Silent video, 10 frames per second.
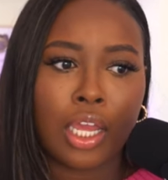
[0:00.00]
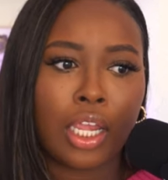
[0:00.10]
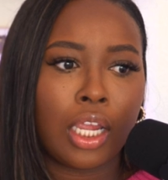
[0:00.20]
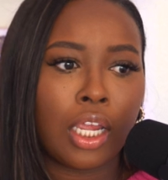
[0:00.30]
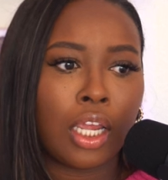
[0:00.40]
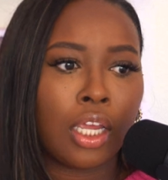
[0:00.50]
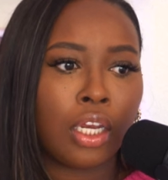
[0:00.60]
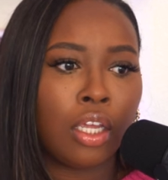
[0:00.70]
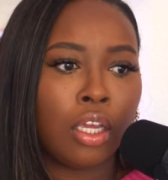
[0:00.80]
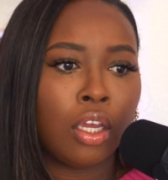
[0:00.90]

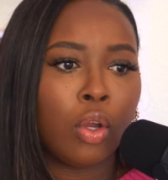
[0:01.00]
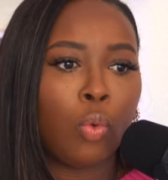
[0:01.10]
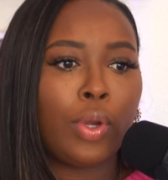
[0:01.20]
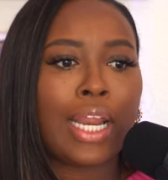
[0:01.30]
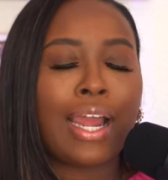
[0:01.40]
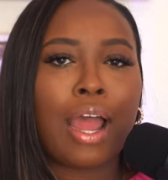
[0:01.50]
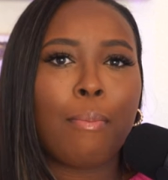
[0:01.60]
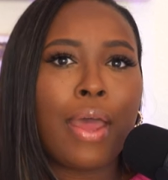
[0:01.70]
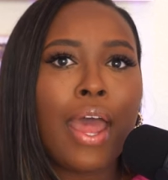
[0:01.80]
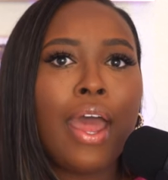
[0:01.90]
And when I
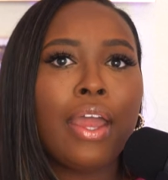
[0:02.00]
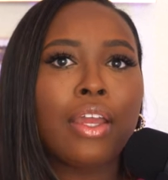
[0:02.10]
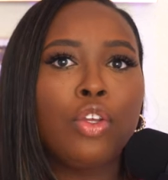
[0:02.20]
got back,